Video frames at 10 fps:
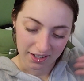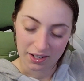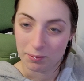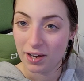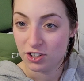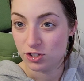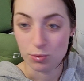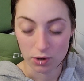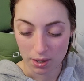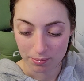I
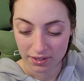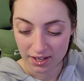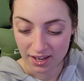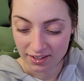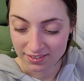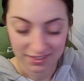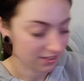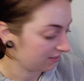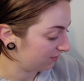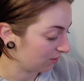just woke up
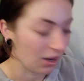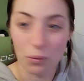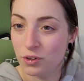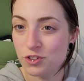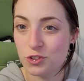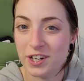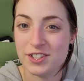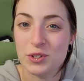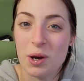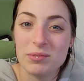and went
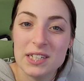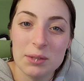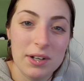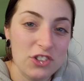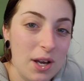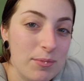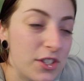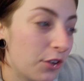straight to updating my shop.